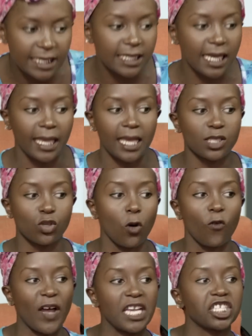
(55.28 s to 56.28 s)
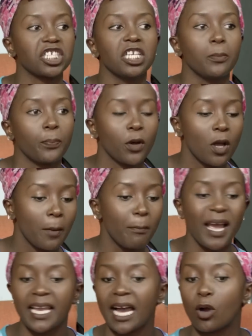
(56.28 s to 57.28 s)
is a case of a sheep
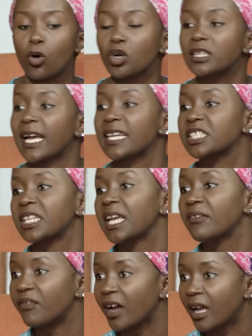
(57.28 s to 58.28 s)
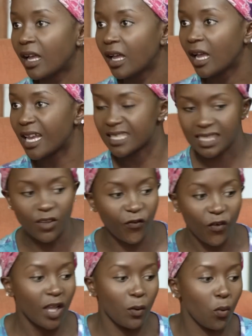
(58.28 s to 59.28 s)
buying a goat a shaver. As if
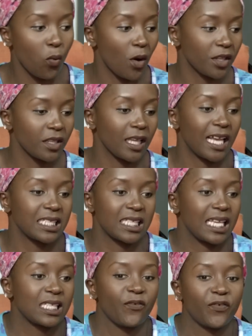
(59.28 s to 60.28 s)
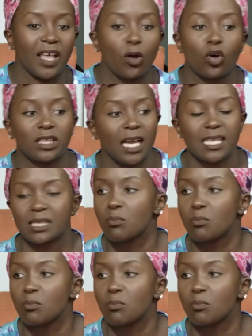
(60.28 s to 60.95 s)
the goat has